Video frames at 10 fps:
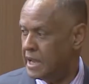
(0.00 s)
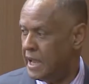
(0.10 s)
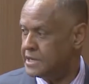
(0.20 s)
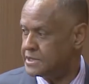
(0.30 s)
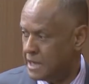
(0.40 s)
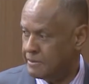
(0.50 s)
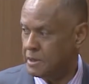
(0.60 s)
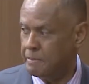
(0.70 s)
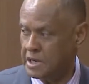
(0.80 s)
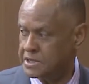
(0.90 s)

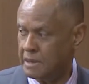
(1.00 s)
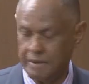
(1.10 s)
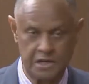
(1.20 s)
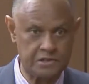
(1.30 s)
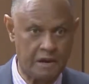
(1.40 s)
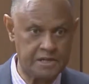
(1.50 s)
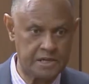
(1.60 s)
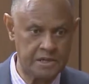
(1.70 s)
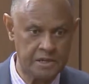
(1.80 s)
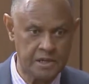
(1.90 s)
H.W. Bush
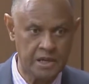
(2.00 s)
administration.